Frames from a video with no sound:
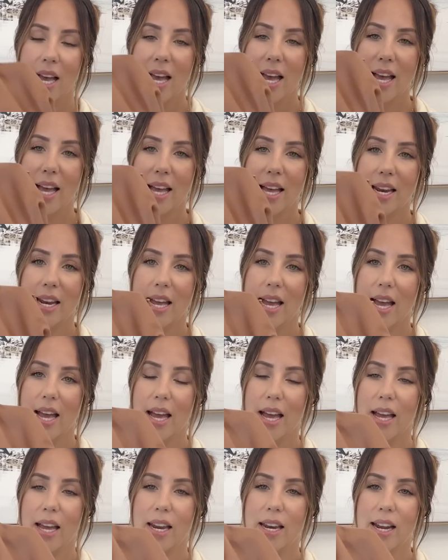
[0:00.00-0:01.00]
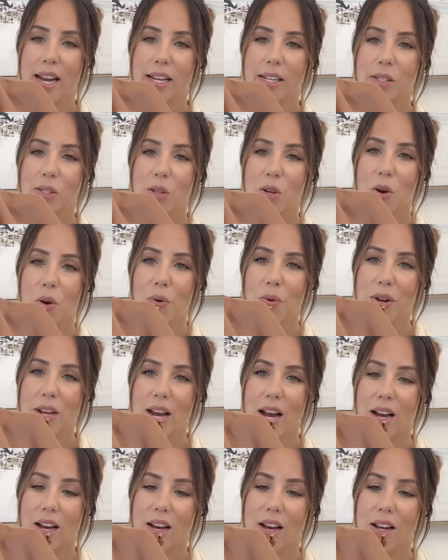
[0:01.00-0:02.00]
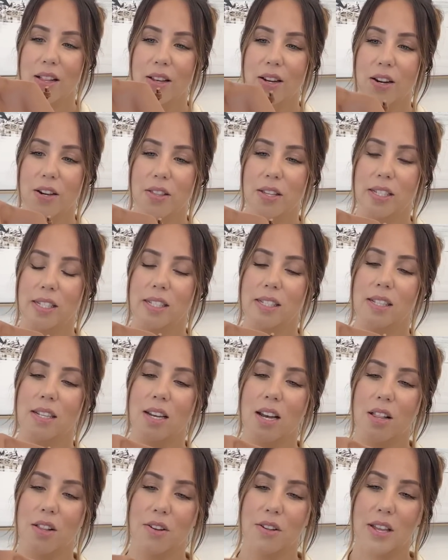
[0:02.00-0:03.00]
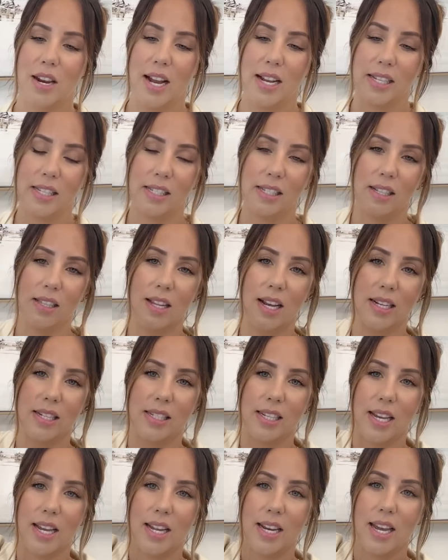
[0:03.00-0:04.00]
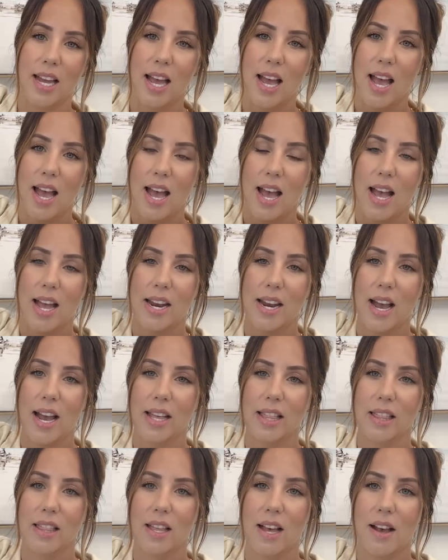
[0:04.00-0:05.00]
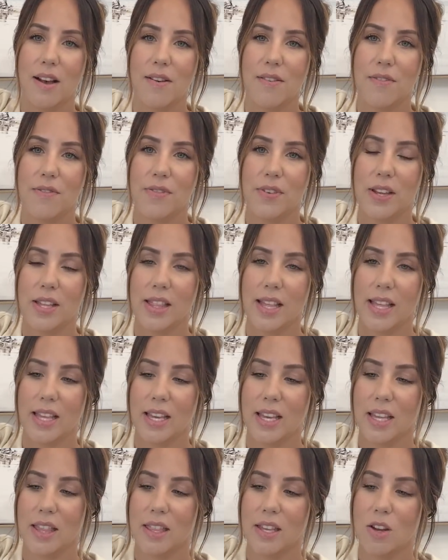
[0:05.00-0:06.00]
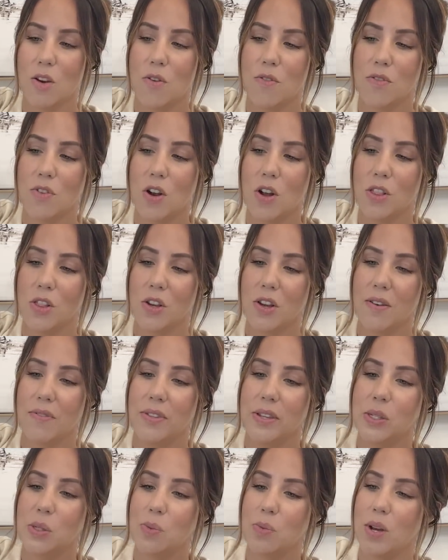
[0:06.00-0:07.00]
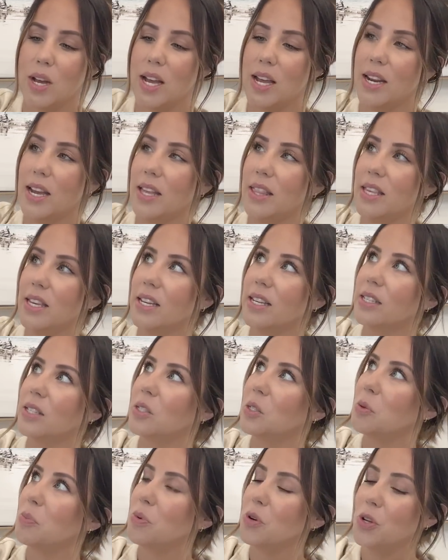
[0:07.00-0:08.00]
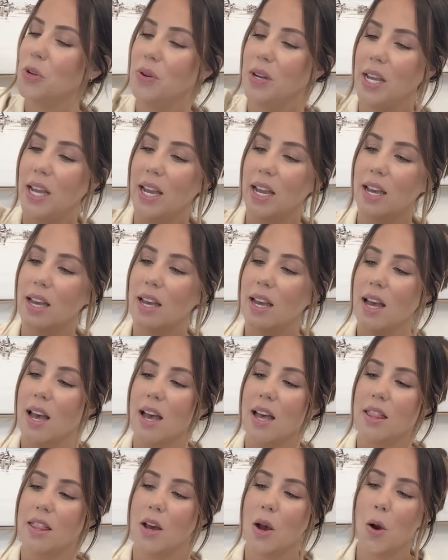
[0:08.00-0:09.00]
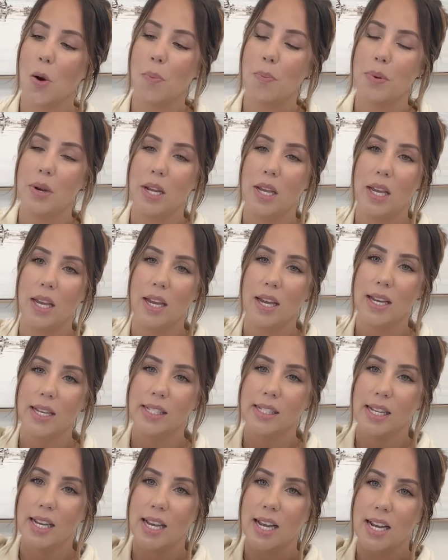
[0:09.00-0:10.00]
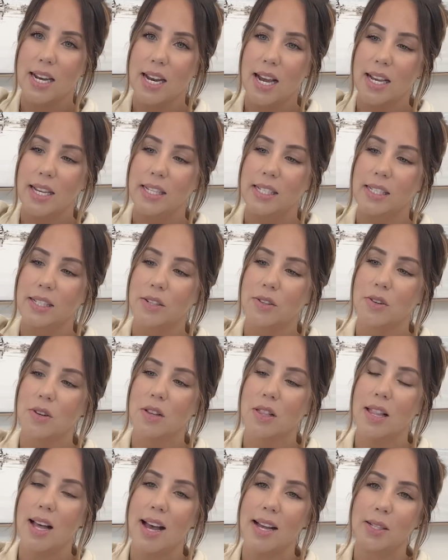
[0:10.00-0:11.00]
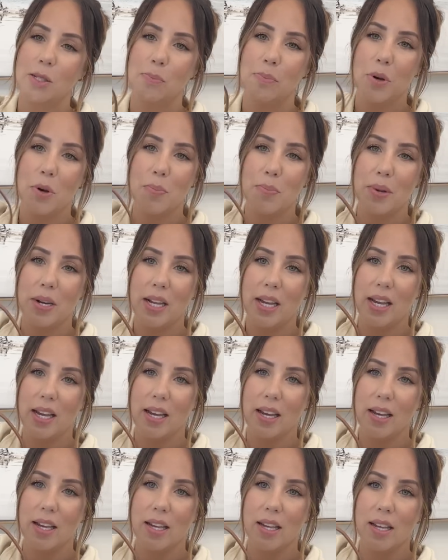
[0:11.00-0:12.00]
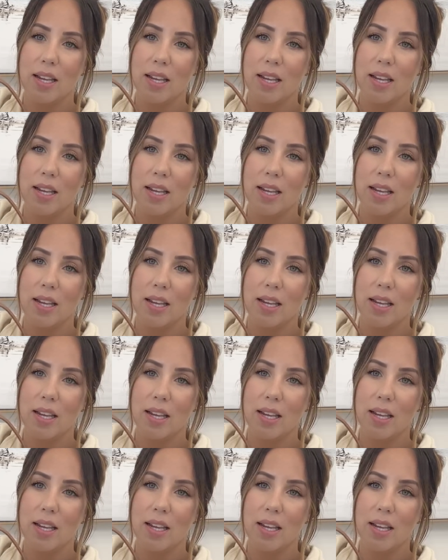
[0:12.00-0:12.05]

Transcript: in a nice cognac color. This is the color that I selected, and I love like the overall look of this one. I think it's super unique. The opening is like a nice little clasp opening,